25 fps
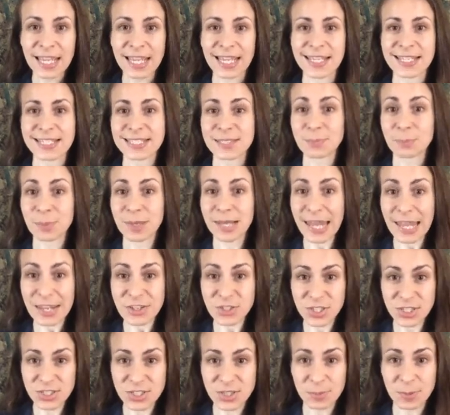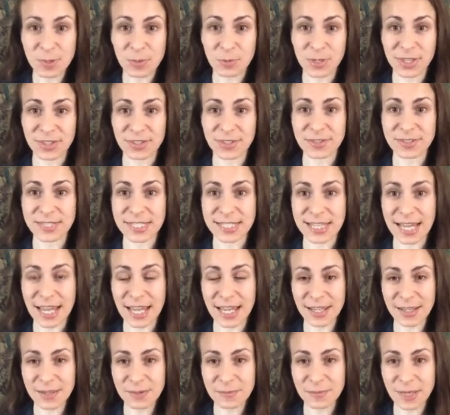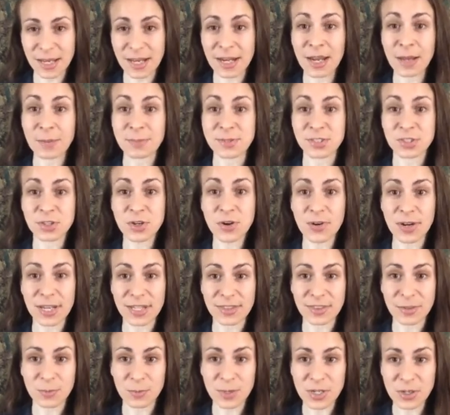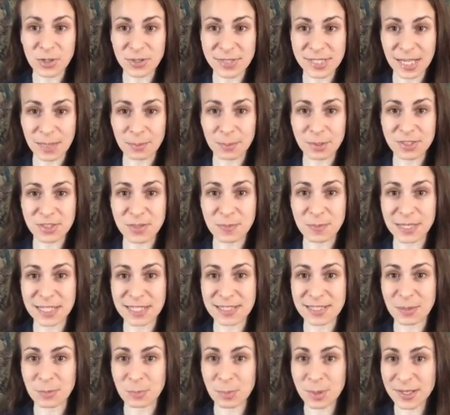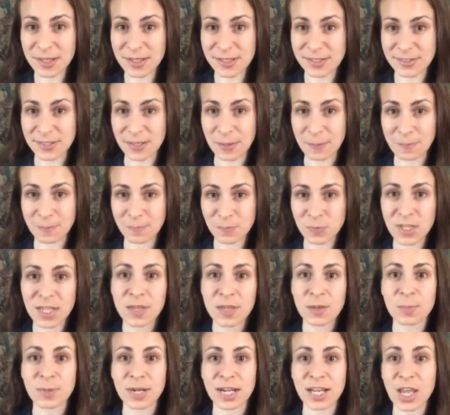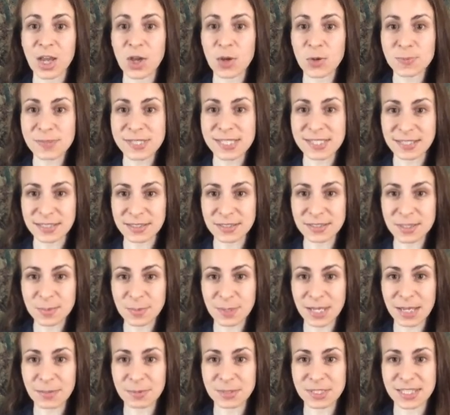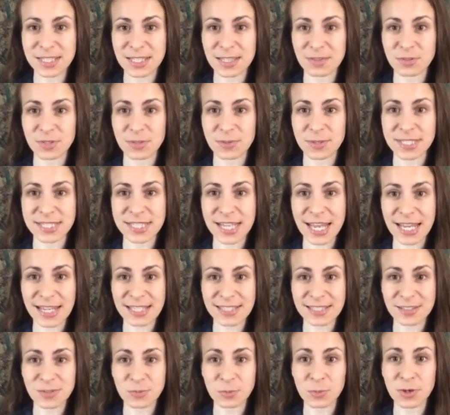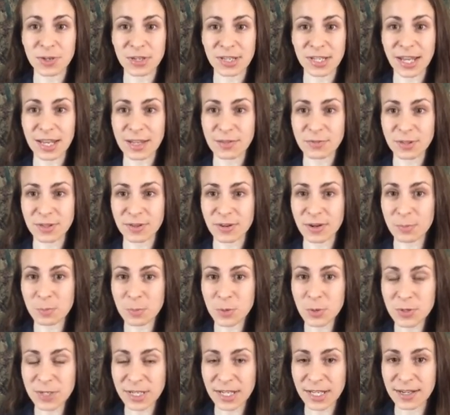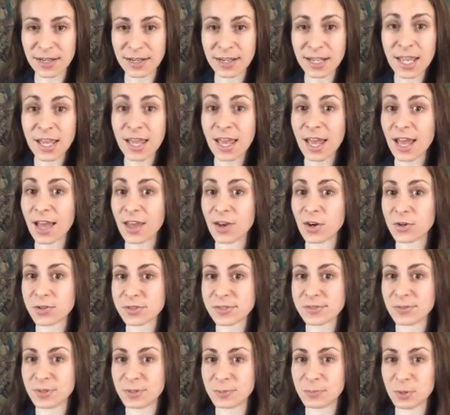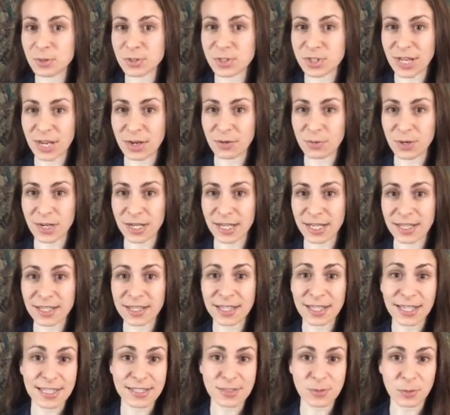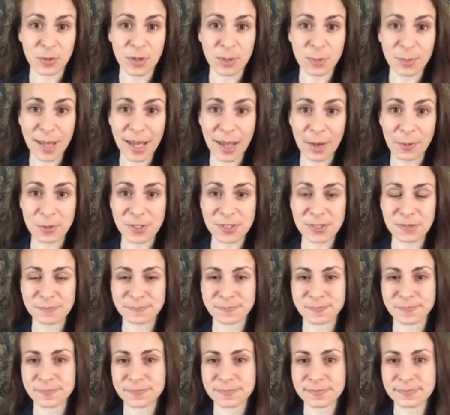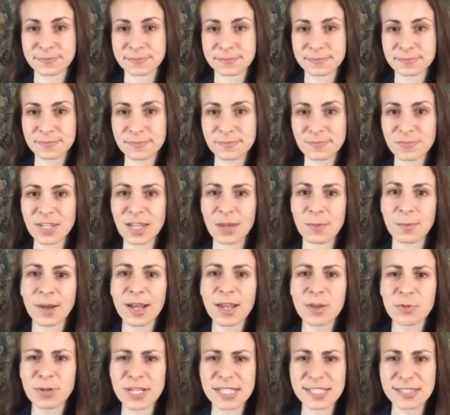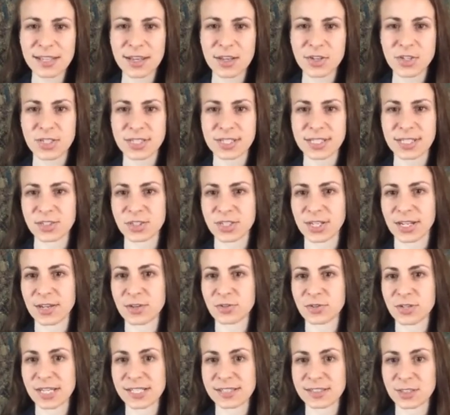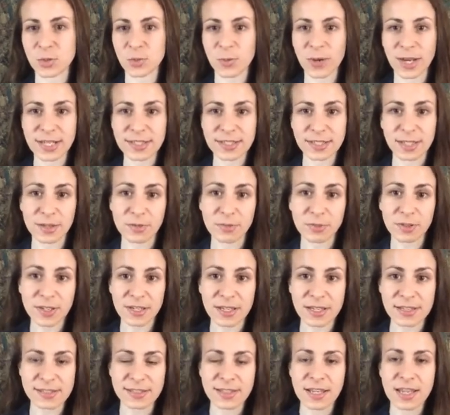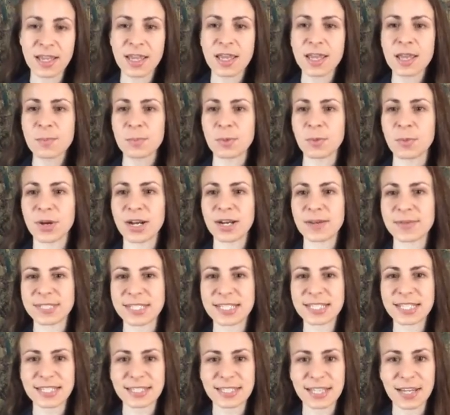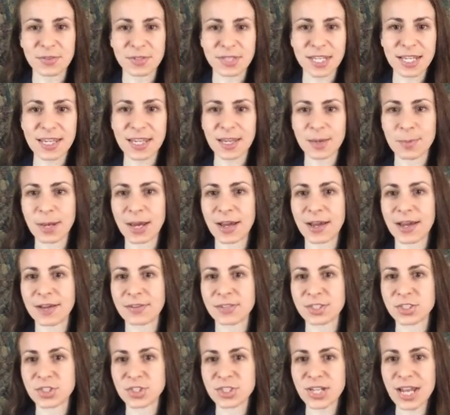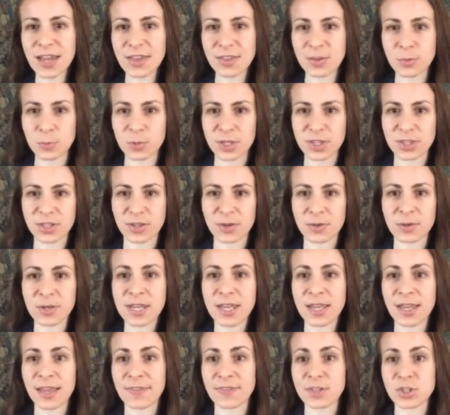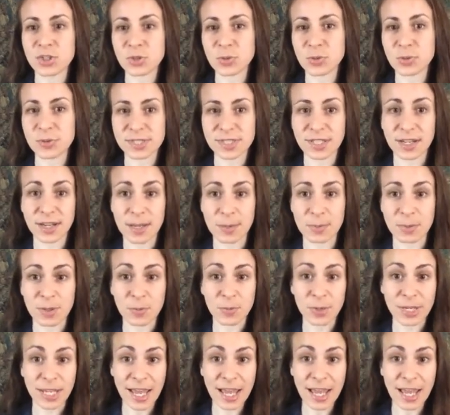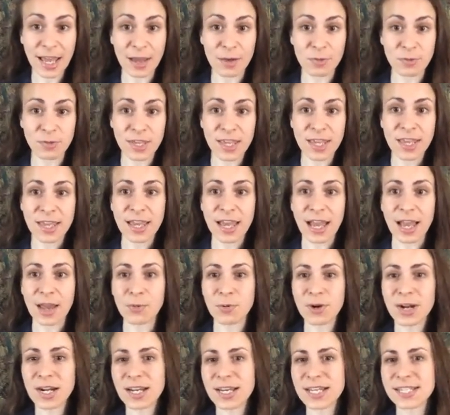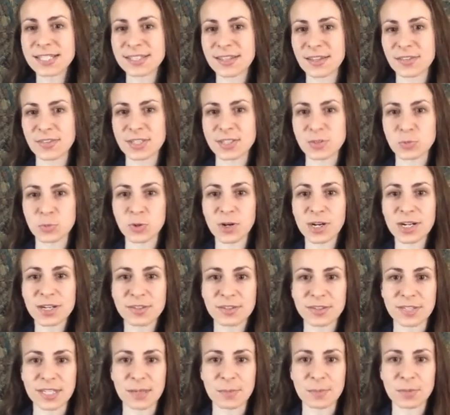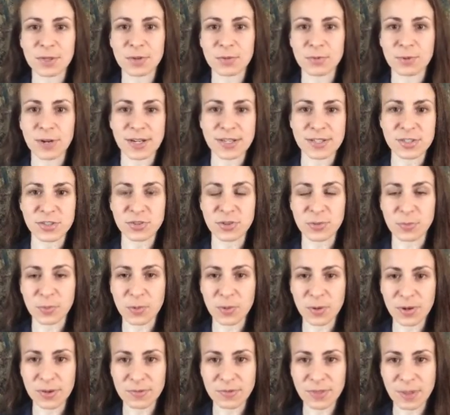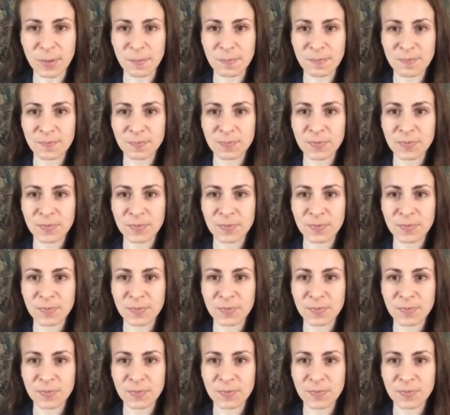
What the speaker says: It's a pleasure to be with you today, and I'm sorry that we're not able to meet in person, but I hope still to be able to give you a taste of what life here at Magdalen and Oxford more generally is all about. Now, my research and teaching interests are quite diverse, but when I was sitting down thinking about how to share them with you in the short time that we have, I realised that there's one theme that runs through all of them.